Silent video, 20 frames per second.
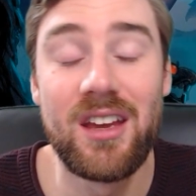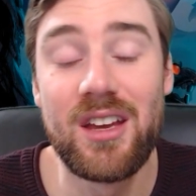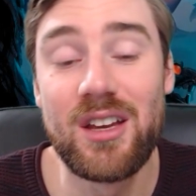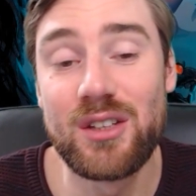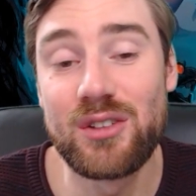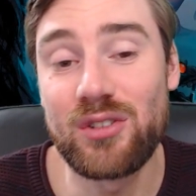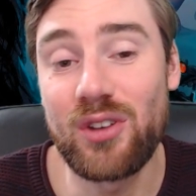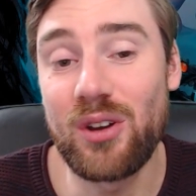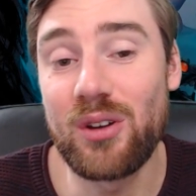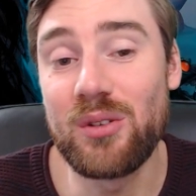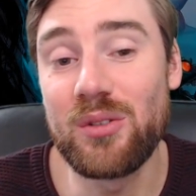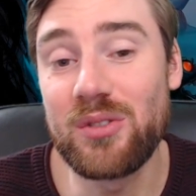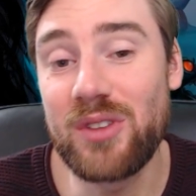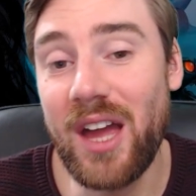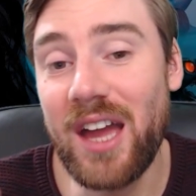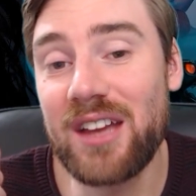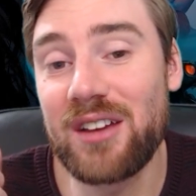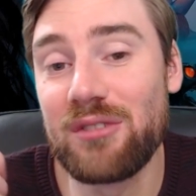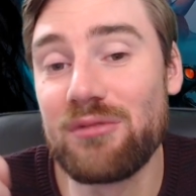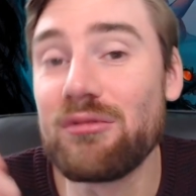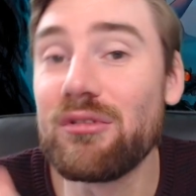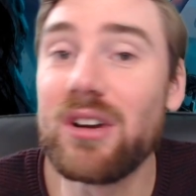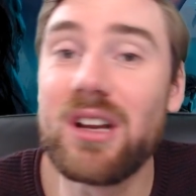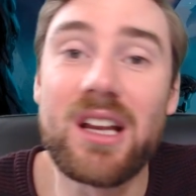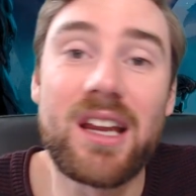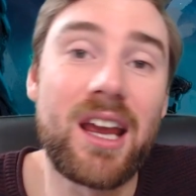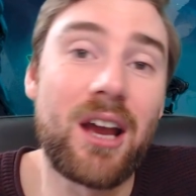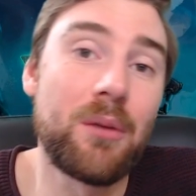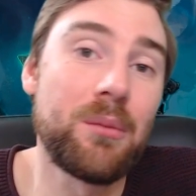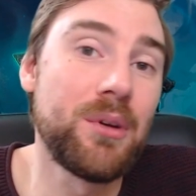So that can
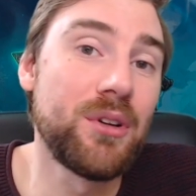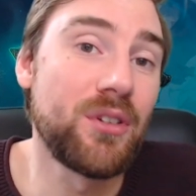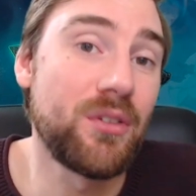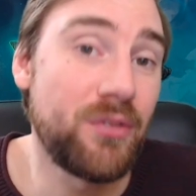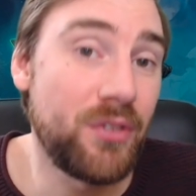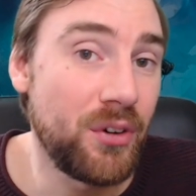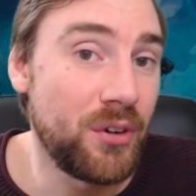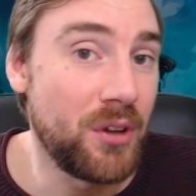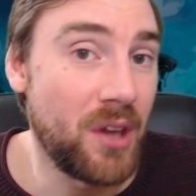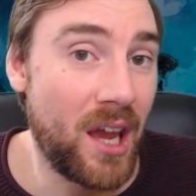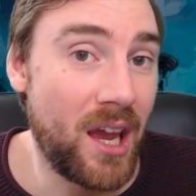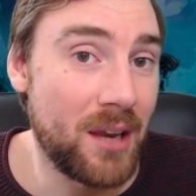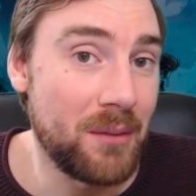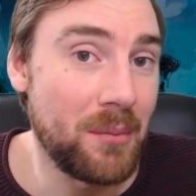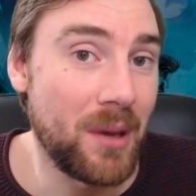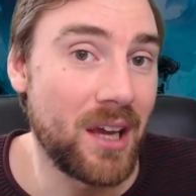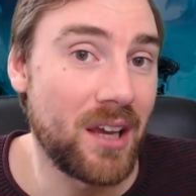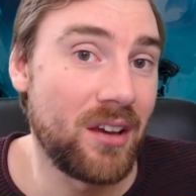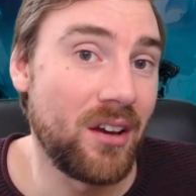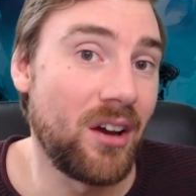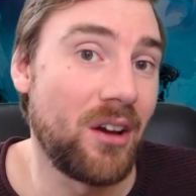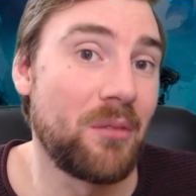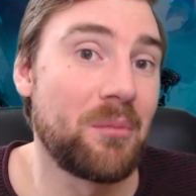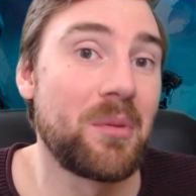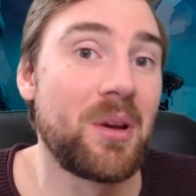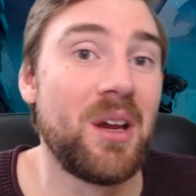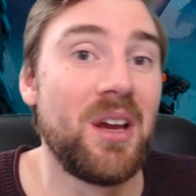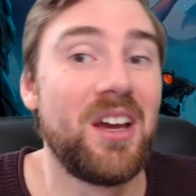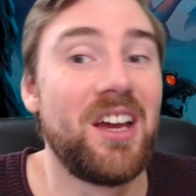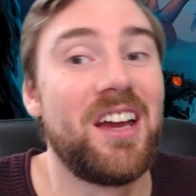really help you to fill your hand back up.
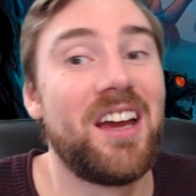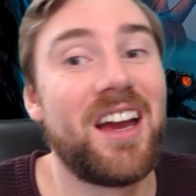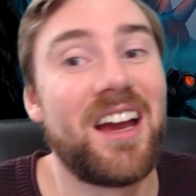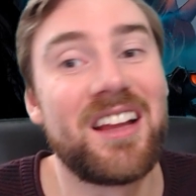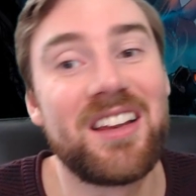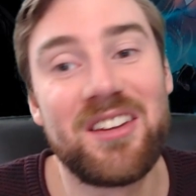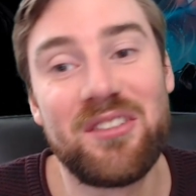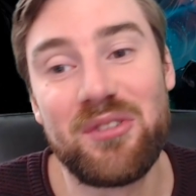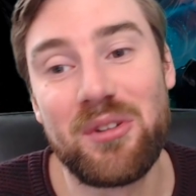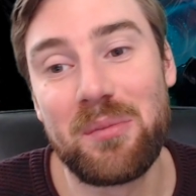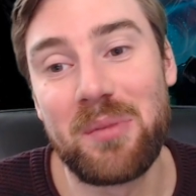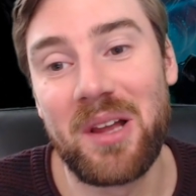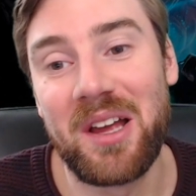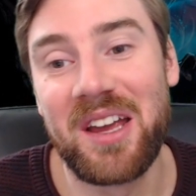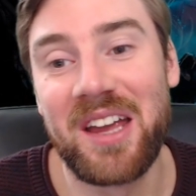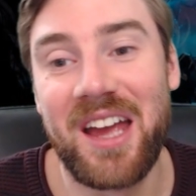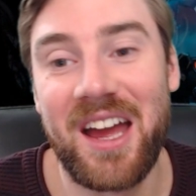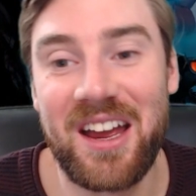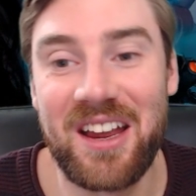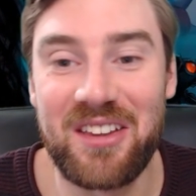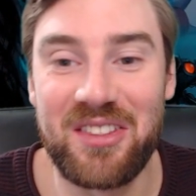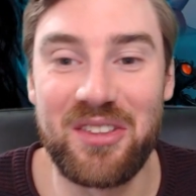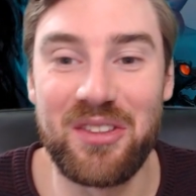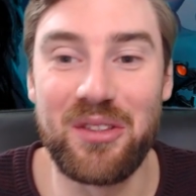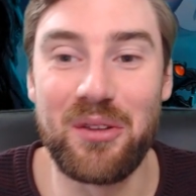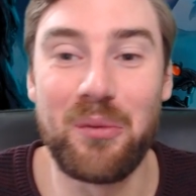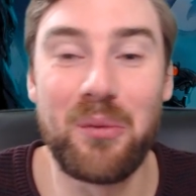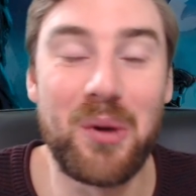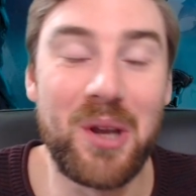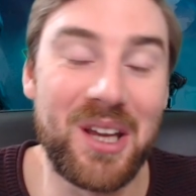And if you're playing Hagatha the
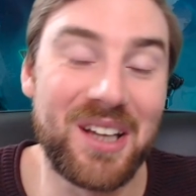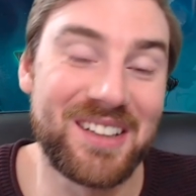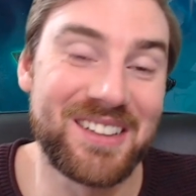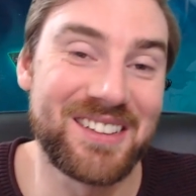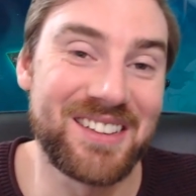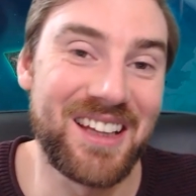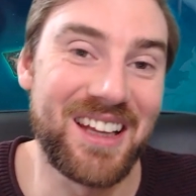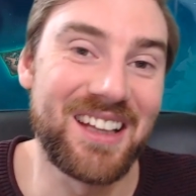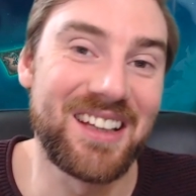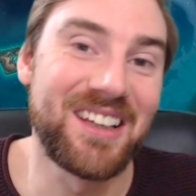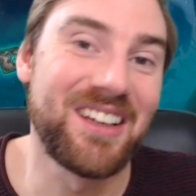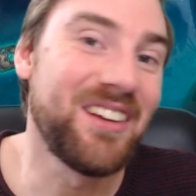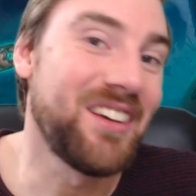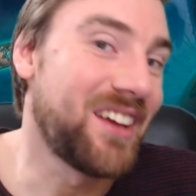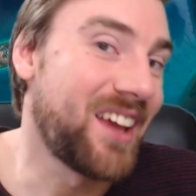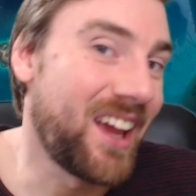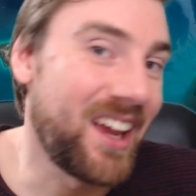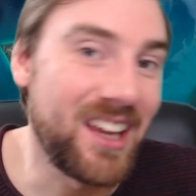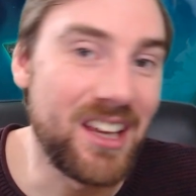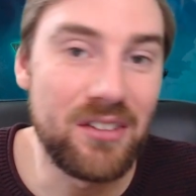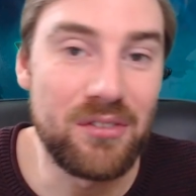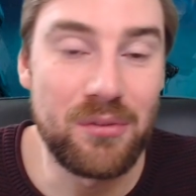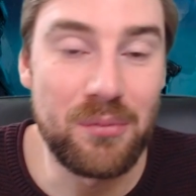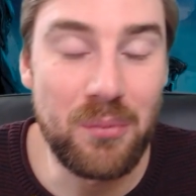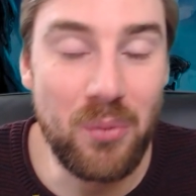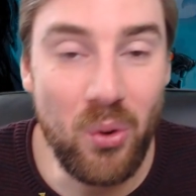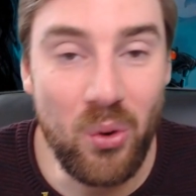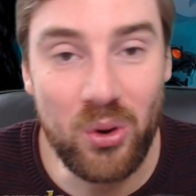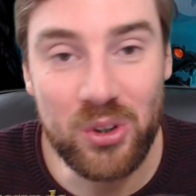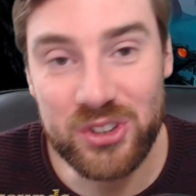Witch, then you're getting even
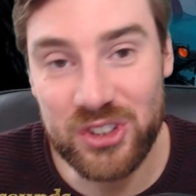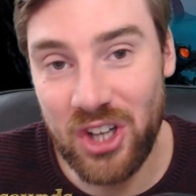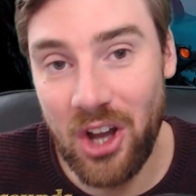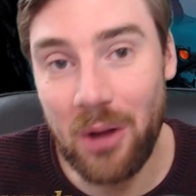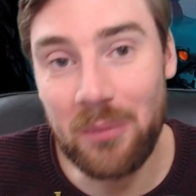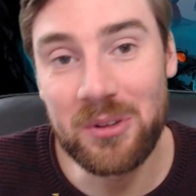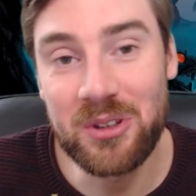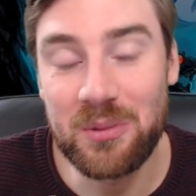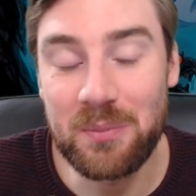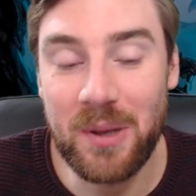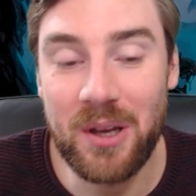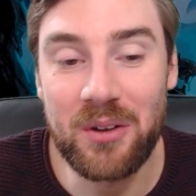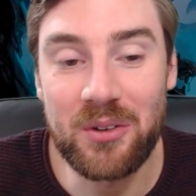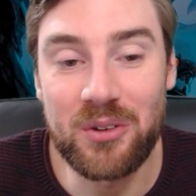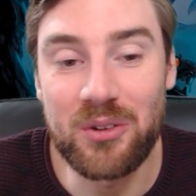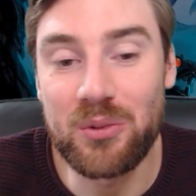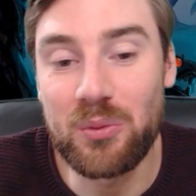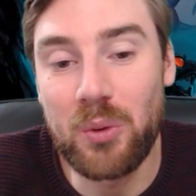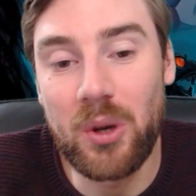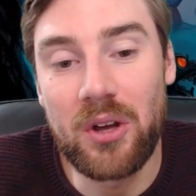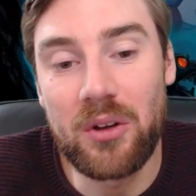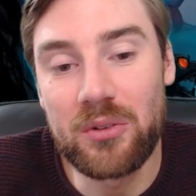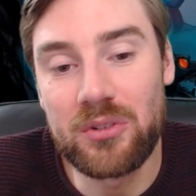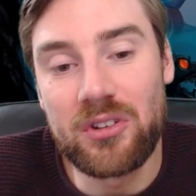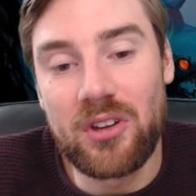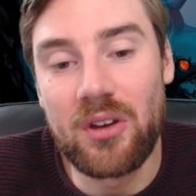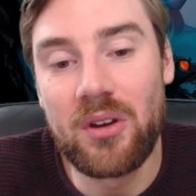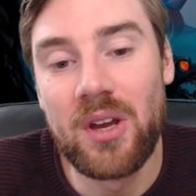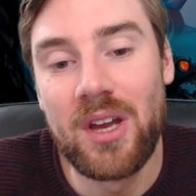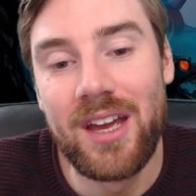more shaman spells as well.
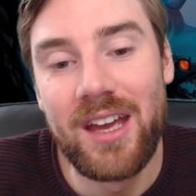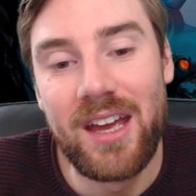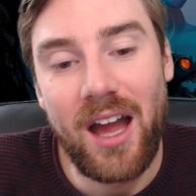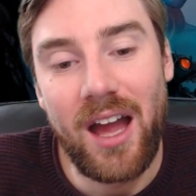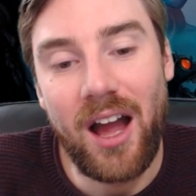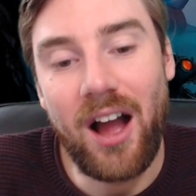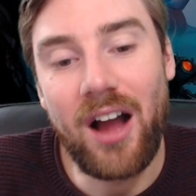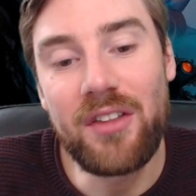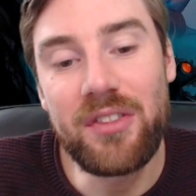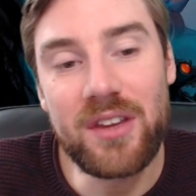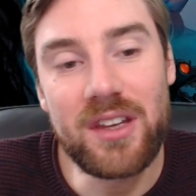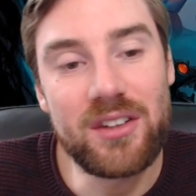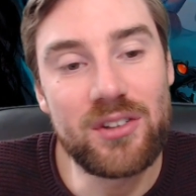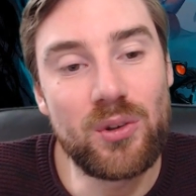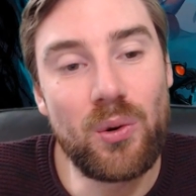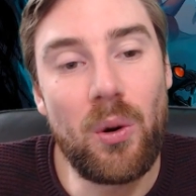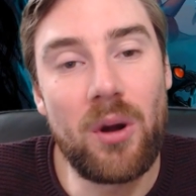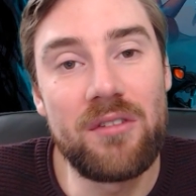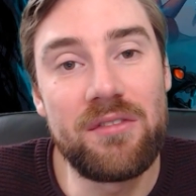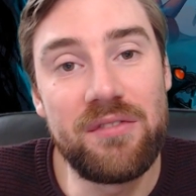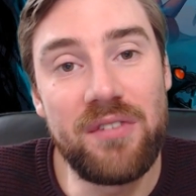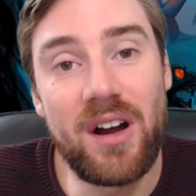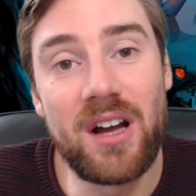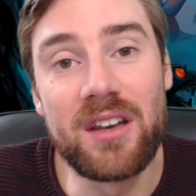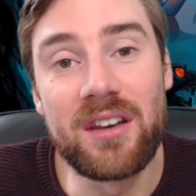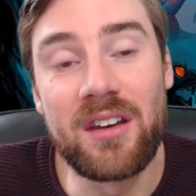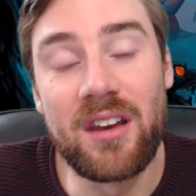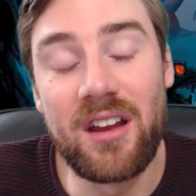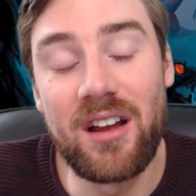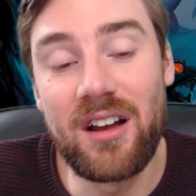So I think it's quite
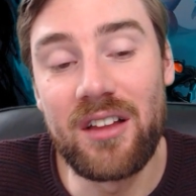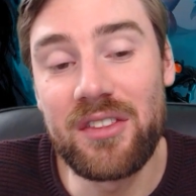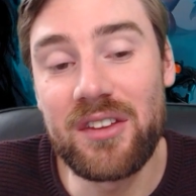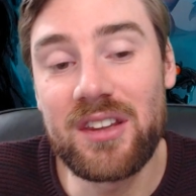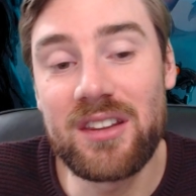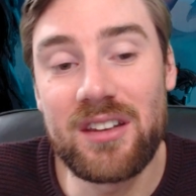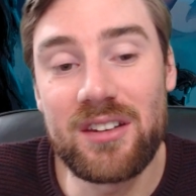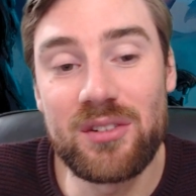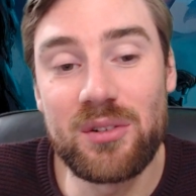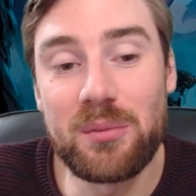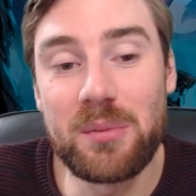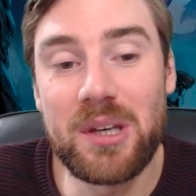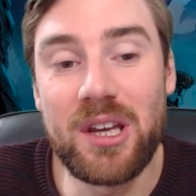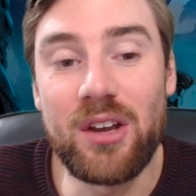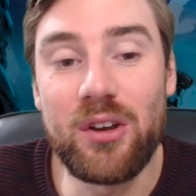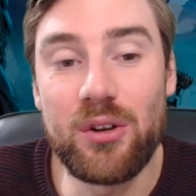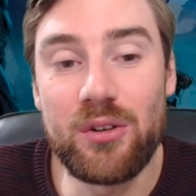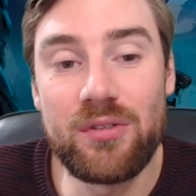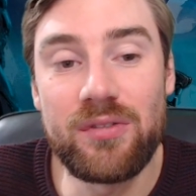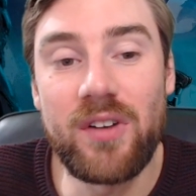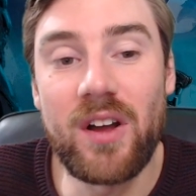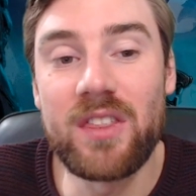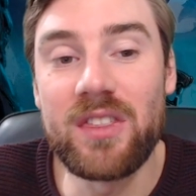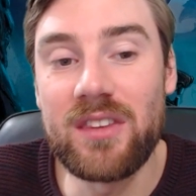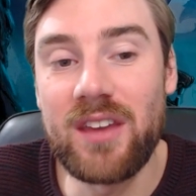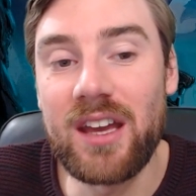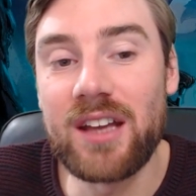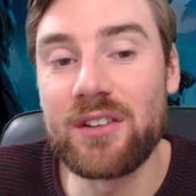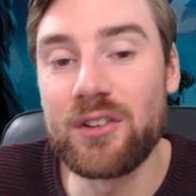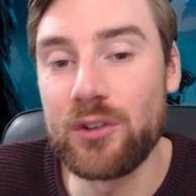fun. I think this will be a good fun
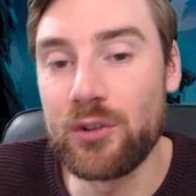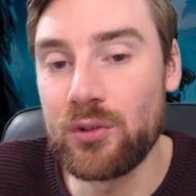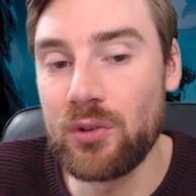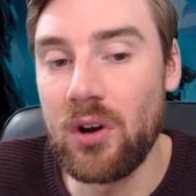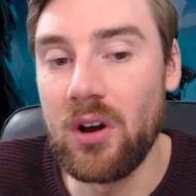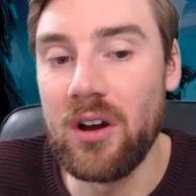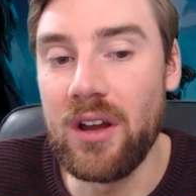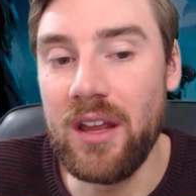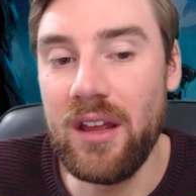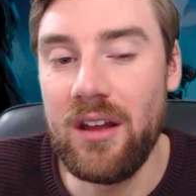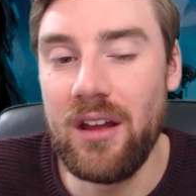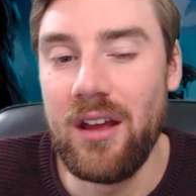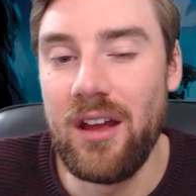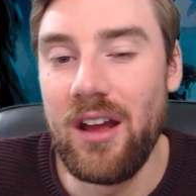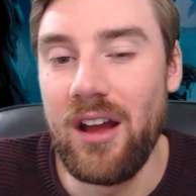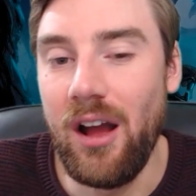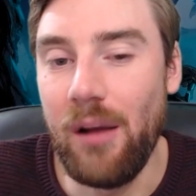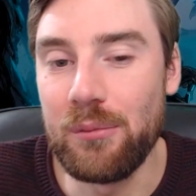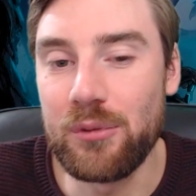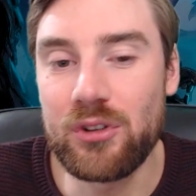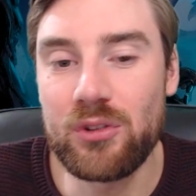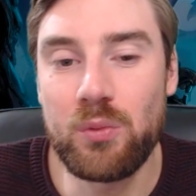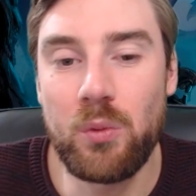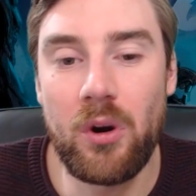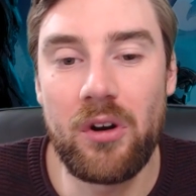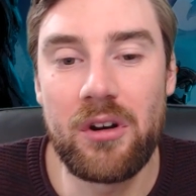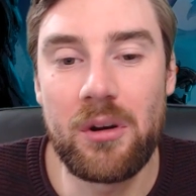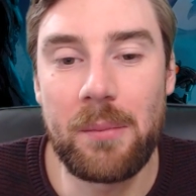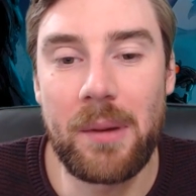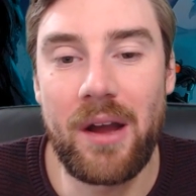deck to try. I'm just
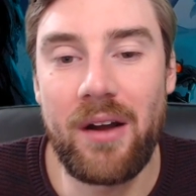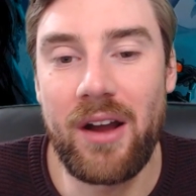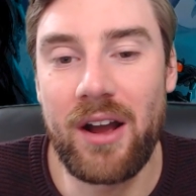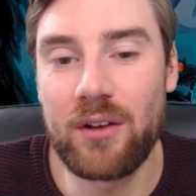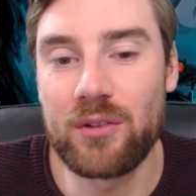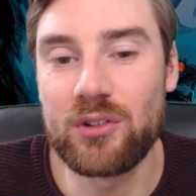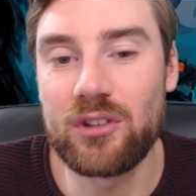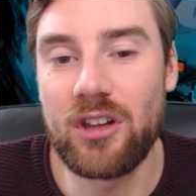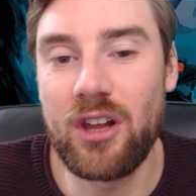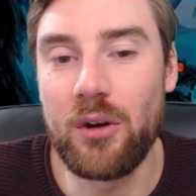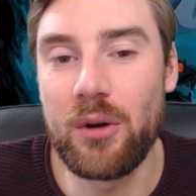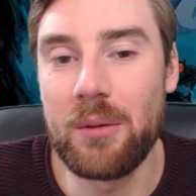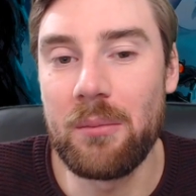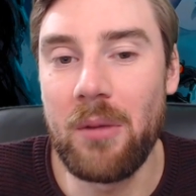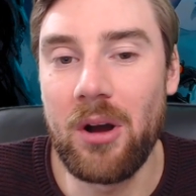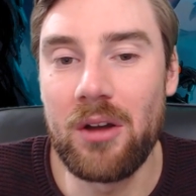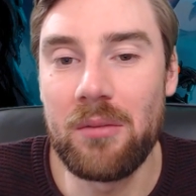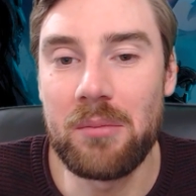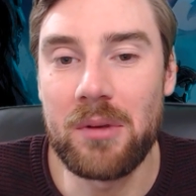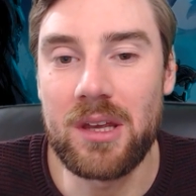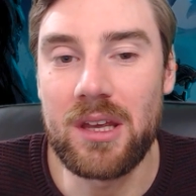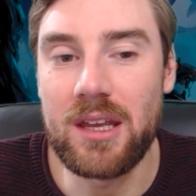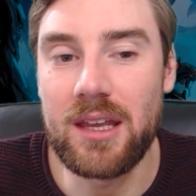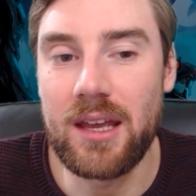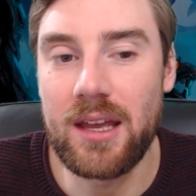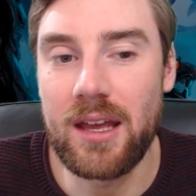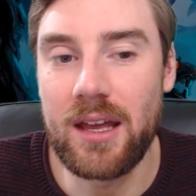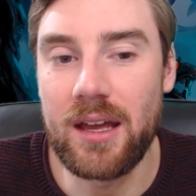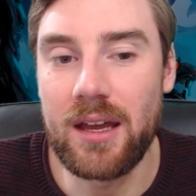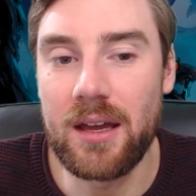worried about how slow it might be,